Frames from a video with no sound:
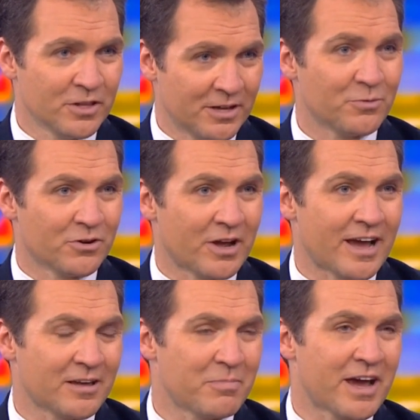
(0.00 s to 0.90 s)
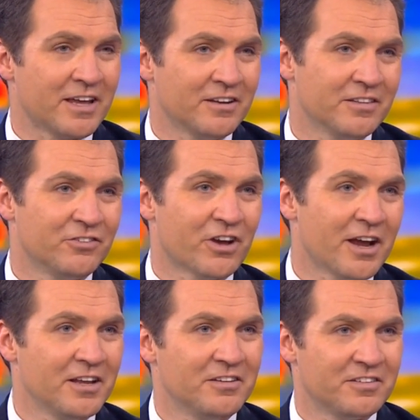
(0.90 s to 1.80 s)
that we were hacking back into the
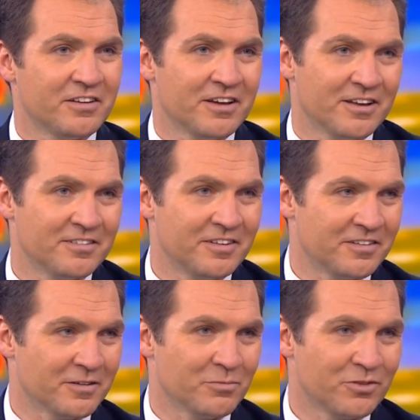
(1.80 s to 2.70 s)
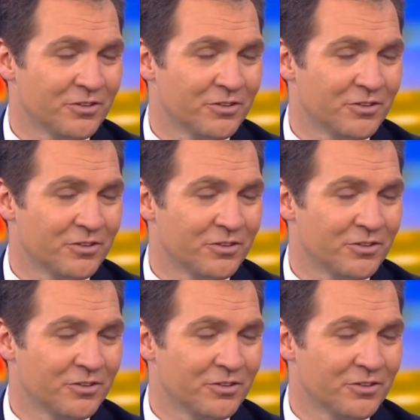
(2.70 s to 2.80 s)
Chinese systems.